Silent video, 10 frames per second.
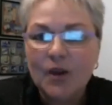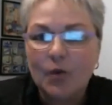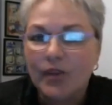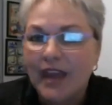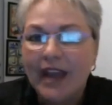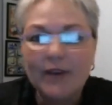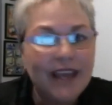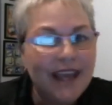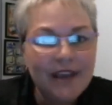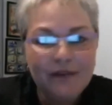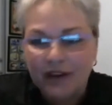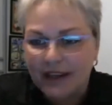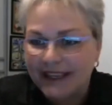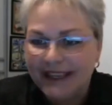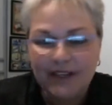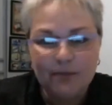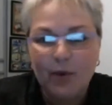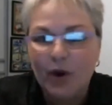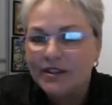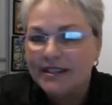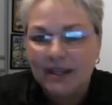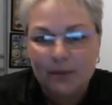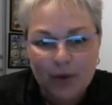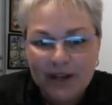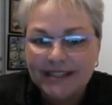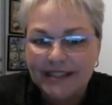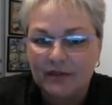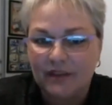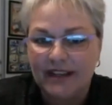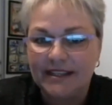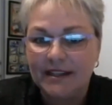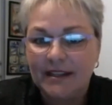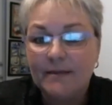without ever getting past the apprentice phase